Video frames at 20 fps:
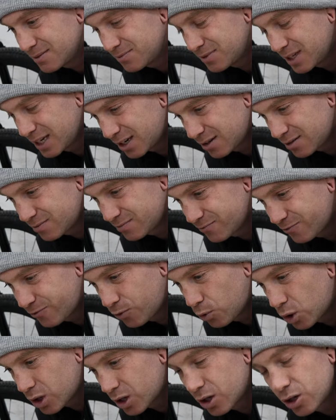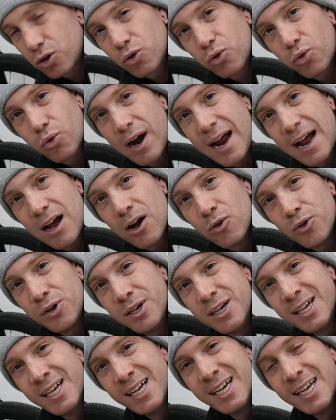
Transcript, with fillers: like fork crown